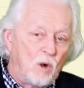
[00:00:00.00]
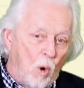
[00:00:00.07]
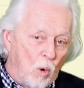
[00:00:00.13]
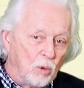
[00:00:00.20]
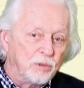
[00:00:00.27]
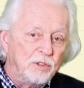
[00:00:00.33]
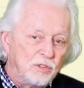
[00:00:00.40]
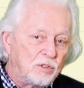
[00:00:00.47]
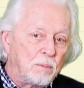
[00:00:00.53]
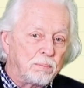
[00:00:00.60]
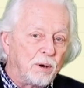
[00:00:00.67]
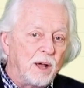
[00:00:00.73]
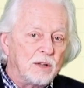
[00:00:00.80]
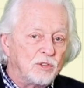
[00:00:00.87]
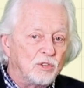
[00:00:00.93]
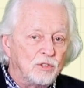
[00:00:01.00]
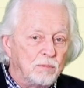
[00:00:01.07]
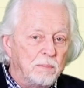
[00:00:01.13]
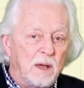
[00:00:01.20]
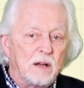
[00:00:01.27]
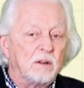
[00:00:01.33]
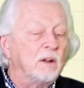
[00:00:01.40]
Gold is the
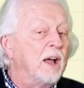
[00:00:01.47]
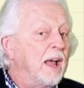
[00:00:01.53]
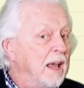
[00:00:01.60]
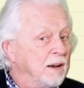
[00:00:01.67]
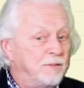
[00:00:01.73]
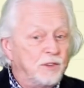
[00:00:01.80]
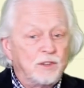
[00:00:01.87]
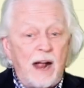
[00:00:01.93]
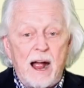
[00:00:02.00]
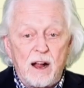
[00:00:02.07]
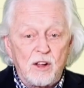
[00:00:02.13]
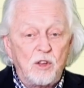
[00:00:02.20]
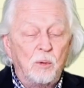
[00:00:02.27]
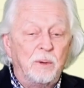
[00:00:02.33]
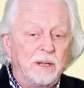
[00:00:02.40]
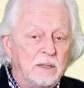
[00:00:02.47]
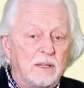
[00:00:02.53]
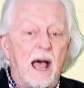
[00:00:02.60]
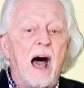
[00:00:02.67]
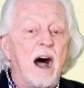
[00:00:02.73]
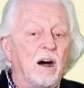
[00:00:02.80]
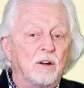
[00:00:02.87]
precious metal, and if you're arguing
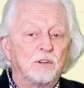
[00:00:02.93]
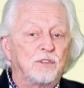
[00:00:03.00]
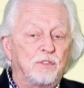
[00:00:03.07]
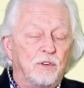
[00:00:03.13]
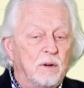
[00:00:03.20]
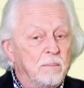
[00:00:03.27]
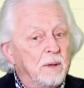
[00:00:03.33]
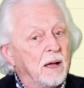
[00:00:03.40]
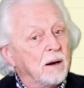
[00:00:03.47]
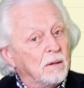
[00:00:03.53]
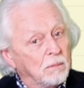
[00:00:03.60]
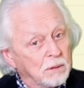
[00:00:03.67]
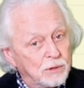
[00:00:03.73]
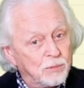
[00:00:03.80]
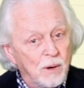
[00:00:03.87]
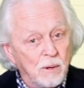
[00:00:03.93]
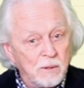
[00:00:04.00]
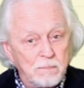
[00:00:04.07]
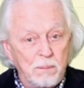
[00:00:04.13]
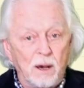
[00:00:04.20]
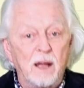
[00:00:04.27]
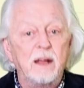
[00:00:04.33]
dollars for a metal, what's wrong
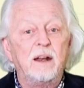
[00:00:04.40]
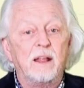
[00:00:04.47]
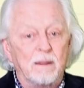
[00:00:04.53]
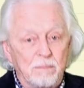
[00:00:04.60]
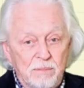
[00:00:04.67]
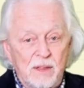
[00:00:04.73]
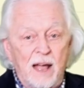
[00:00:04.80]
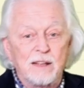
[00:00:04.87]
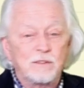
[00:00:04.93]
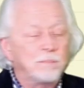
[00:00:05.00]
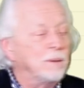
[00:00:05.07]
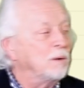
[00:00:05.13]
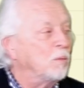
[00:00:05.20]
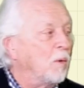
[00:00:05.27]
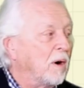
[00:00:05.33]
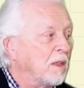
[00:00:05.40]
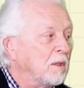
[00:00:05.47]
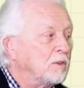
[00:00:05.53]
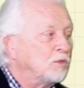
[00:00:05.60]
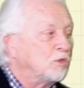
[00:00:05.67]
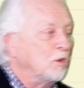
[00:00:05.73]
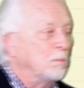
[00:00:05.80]
with palladium? That's been one of
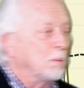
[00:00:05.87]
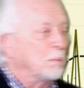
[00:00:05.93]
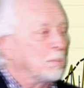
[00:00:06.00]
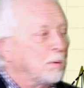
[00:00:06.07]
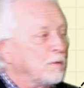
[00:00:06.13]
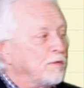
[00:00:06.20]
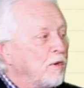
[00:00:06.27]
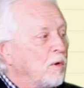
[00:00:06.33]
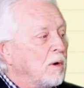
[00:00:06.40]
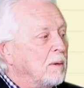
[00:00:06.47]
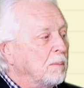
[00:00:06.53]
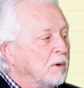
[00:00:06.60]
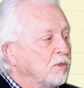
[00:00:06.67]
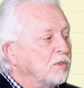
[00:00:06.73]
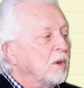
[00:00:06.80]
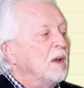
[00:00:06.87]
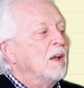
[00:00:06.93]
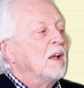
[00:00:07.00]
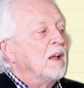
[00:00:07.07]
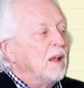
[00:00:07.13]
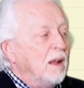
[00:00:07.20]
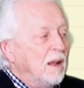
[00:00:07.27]
the super performers.
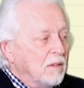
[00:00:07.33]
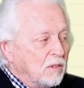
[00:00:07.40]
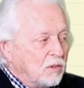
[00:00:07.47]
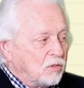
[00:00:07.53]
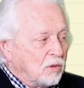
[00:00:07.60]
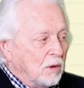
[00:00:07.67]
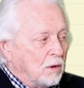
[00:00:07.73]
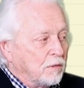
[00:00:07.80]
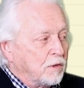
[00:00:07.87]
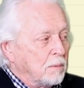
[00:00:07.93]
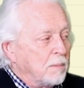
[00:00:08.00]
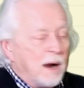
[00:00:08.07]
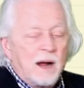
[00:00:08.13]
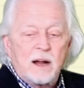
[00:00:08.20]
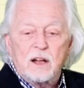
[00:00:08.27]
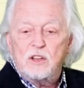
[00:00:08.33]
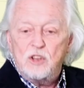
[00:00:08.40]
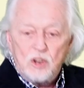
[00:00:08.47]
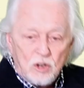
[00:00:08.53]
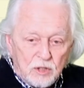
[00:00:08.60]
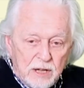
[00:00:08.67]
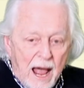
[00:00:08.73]
In the silver market,
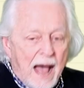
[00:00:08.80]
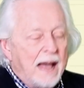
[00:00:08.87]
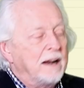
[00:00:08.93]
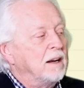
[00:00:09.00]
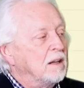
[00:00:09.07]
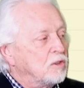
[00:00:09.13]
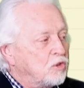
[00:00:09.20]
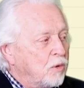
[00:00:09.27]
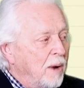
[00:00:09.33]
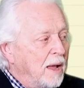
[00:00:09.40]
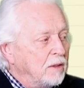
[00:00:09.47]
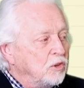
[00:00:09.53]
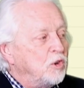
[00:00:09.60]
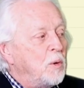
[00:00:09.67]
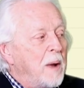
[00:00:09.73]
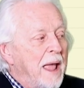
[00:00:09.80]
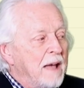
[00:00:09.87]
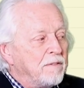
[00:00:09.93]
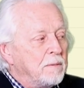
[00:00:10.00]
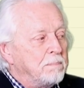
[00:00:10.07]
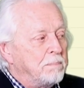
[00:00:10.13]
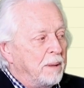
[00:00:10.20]
you're not in a trend. You
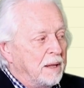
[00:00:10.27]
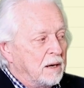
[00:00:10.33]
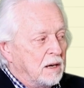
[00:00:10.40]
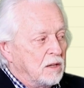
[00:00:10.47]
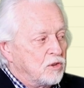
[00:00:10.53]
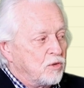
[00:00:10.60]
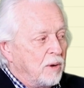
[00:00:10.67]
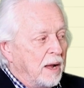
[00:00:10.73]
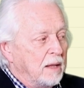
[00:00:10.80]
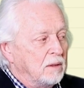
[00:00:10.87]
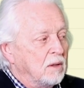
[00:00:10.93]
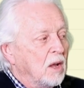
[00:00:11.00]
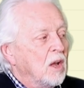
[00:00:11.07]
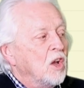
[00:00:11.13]
haven't been in a trend.